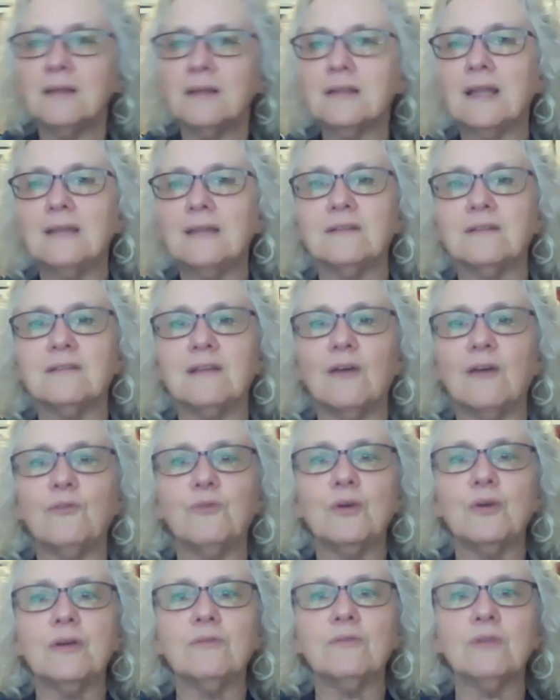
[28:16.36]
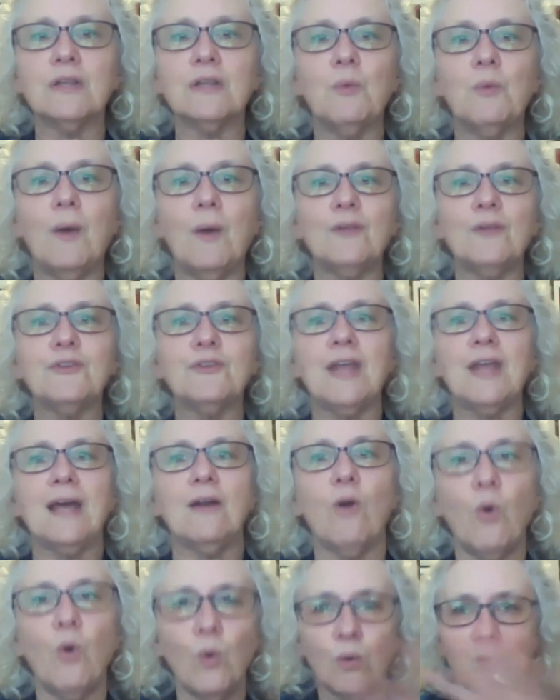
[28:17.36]
lends itself really well to that
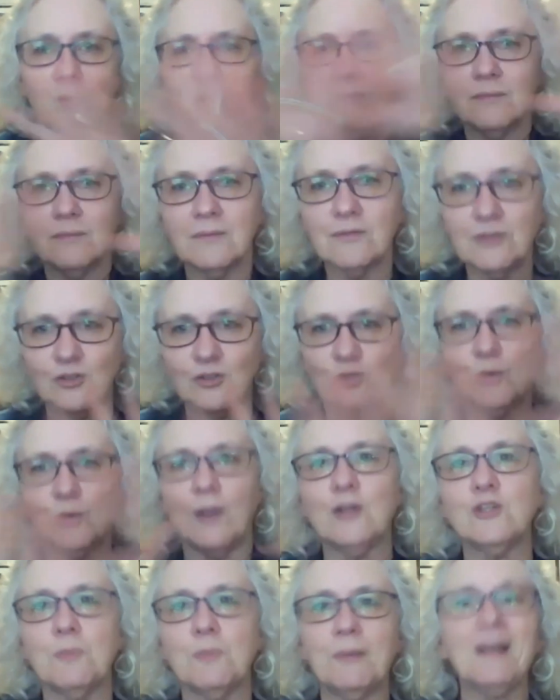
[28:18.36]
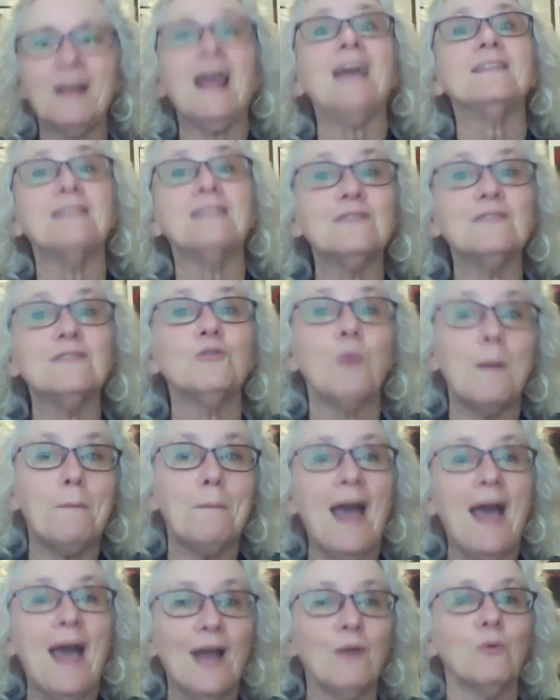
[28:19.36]
whole situation. But I did do it
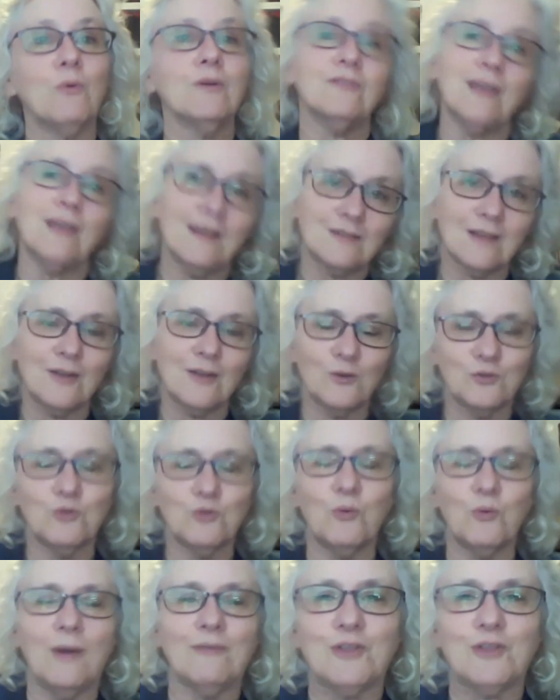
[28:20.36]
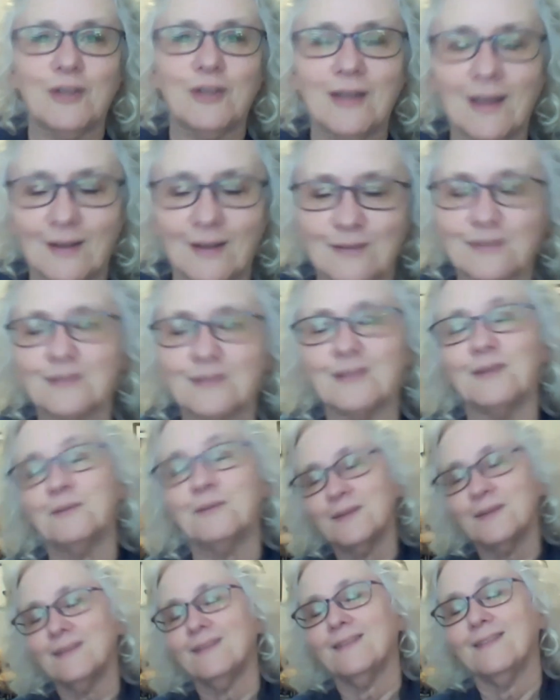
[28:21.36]
backwards as I do everything else. So
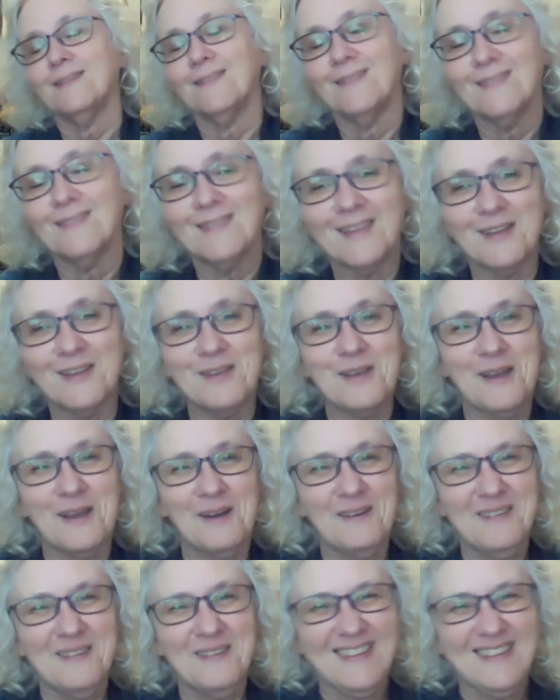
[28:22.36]
there you go.